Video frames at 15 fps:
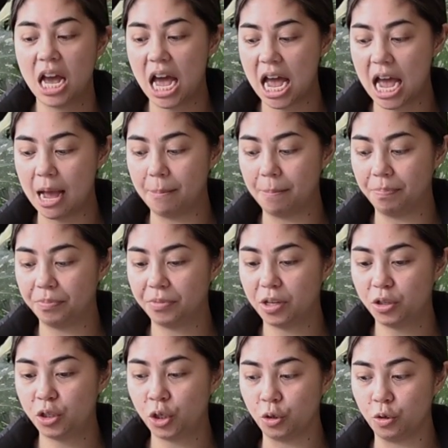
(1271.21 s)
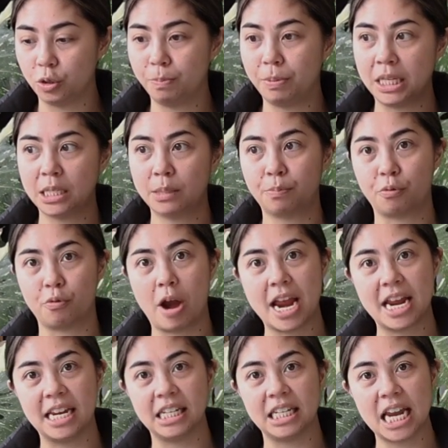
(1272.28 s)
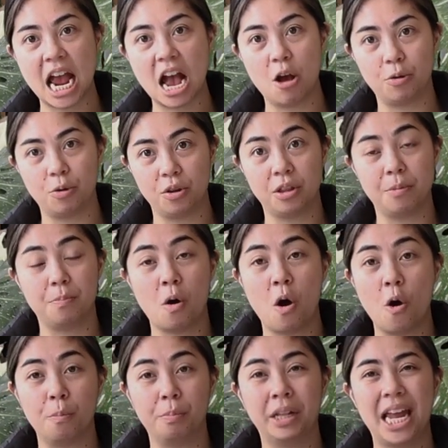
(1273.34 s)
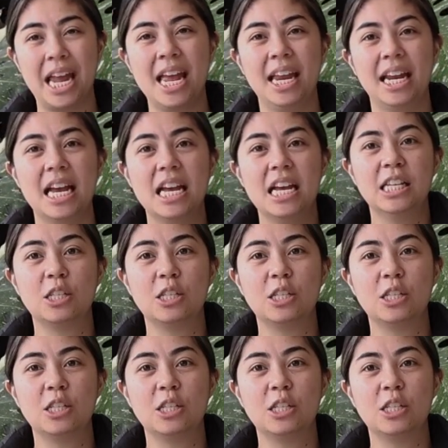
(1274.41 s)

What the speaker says: to be spraying down the whole plant.